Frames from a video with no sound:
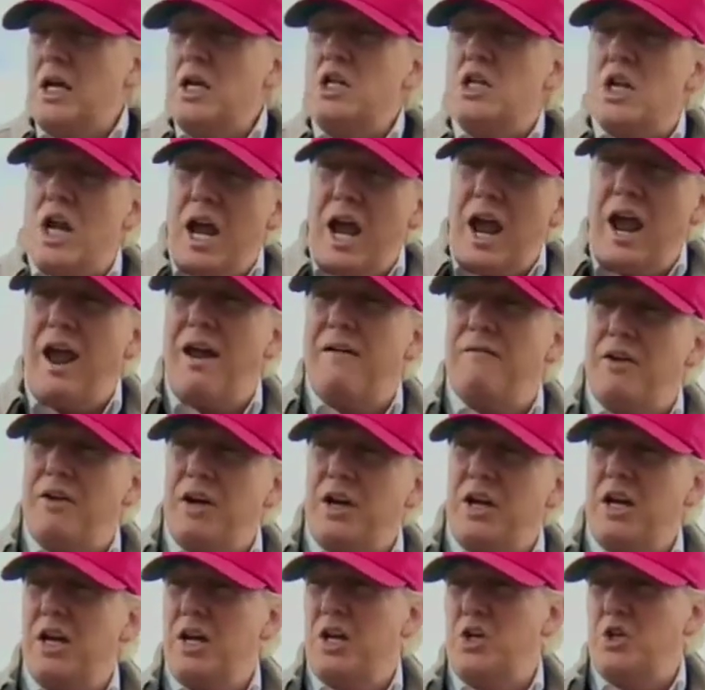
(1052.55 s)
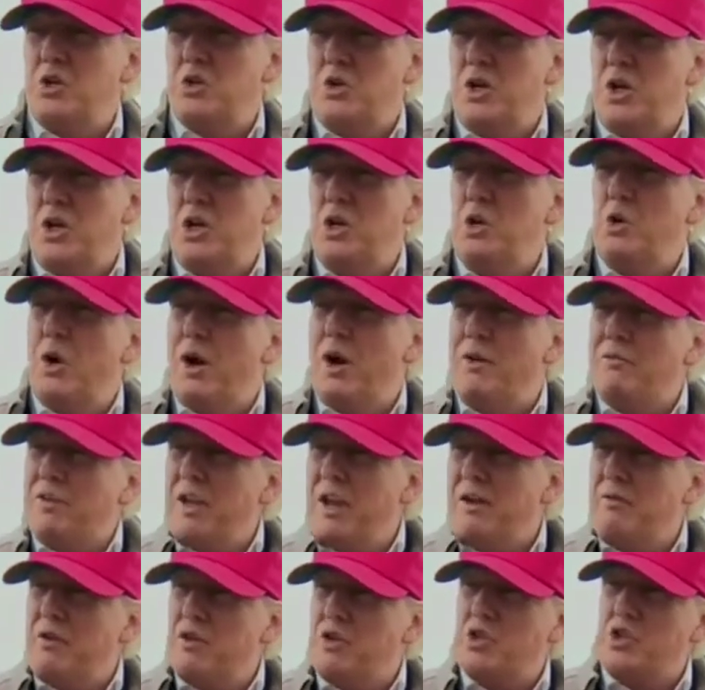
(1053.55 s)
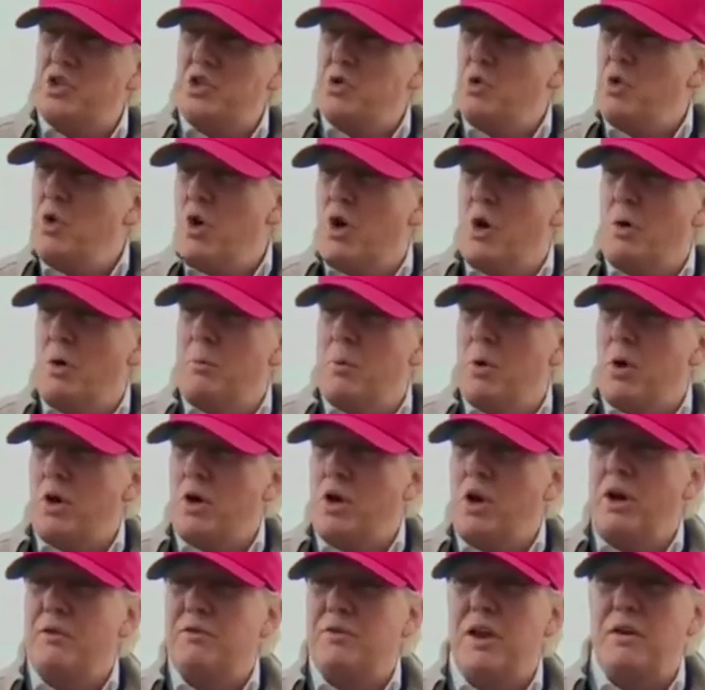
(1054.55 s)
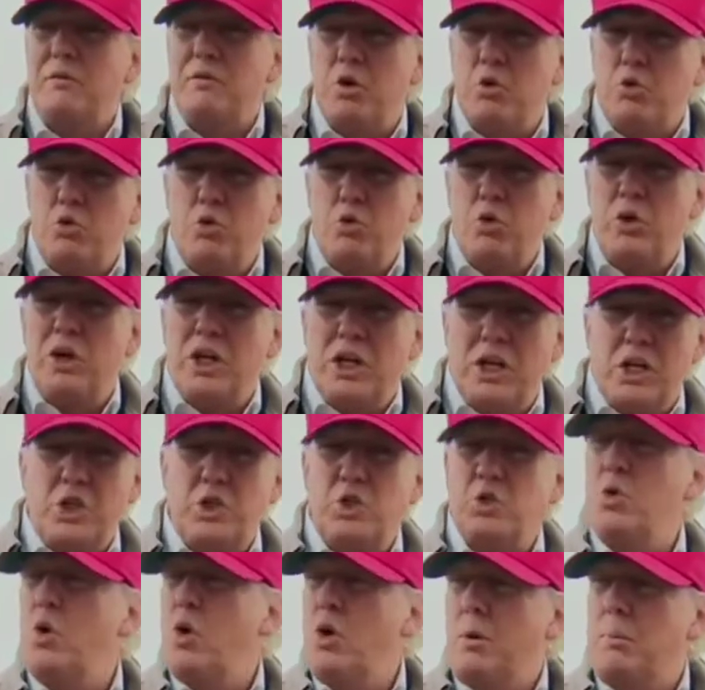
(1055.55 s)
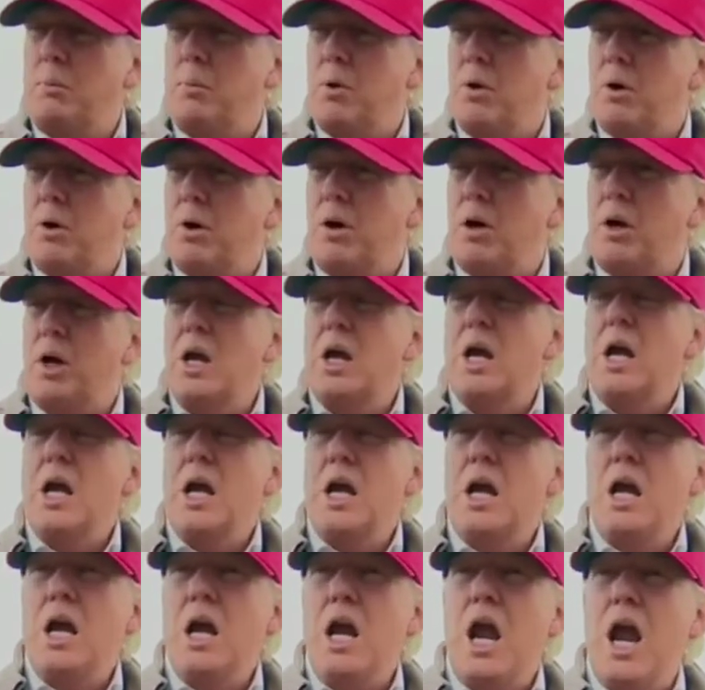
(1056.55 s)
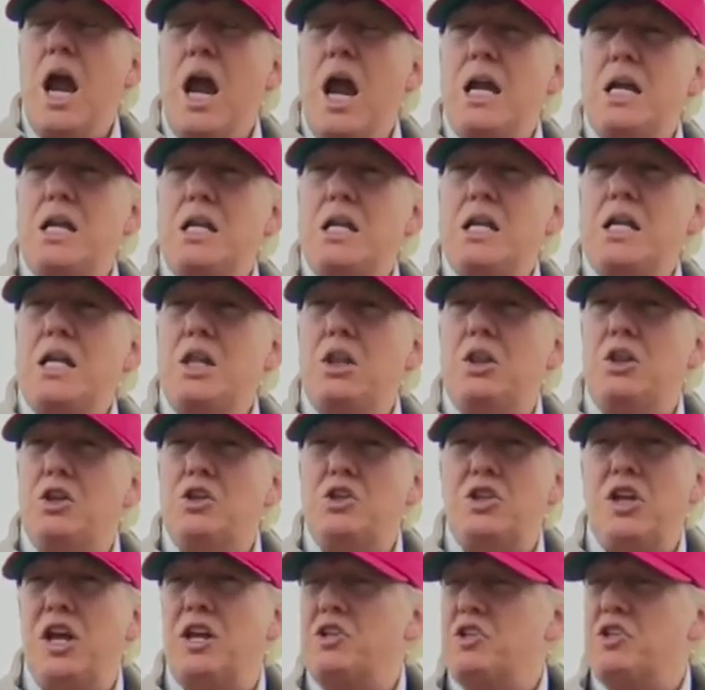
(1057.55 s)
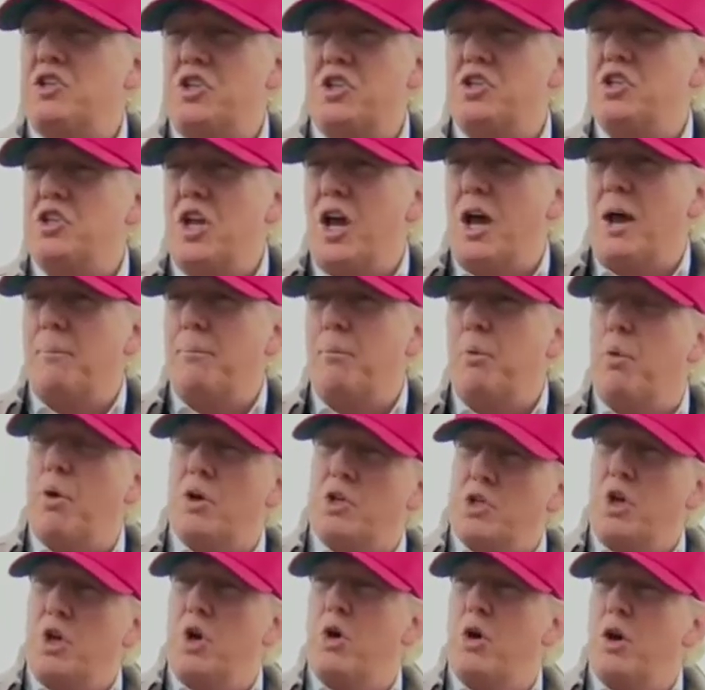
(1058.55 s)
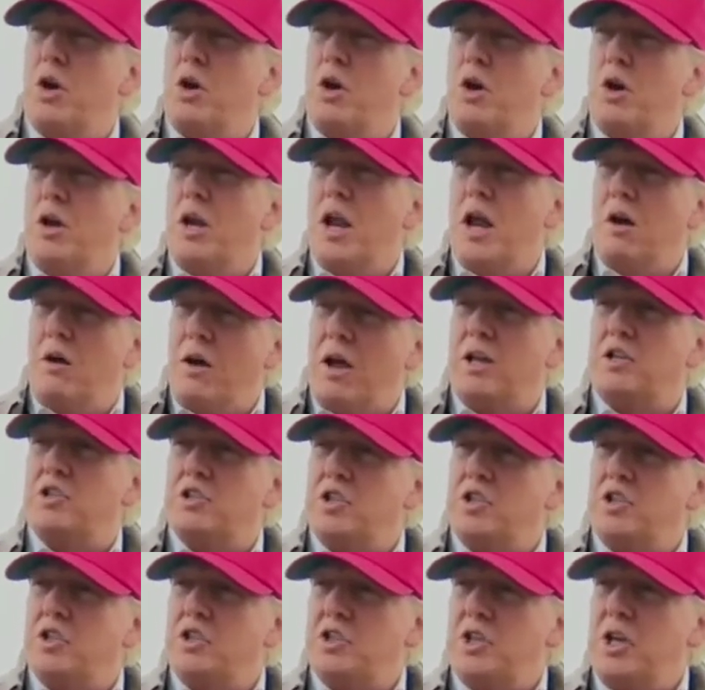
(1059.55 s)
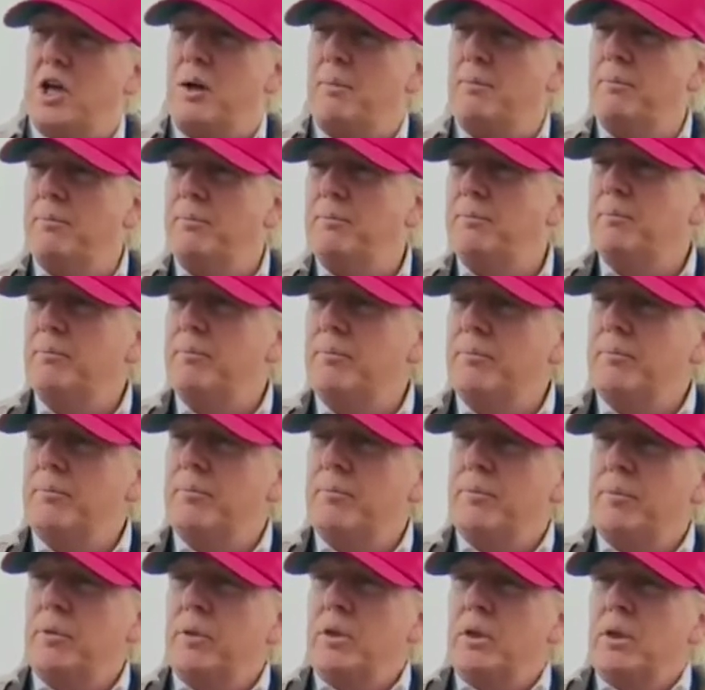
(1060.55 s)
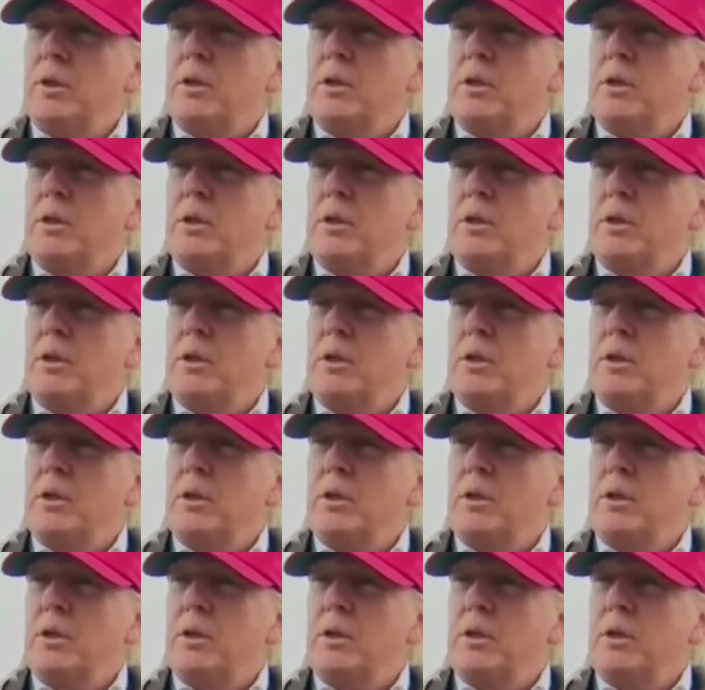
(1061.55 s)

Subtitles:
foreigner is an enemy of the country, to the extent that he knows the body of the language, to that extent is the country vulnerable to attack or invasion of a foreign culture.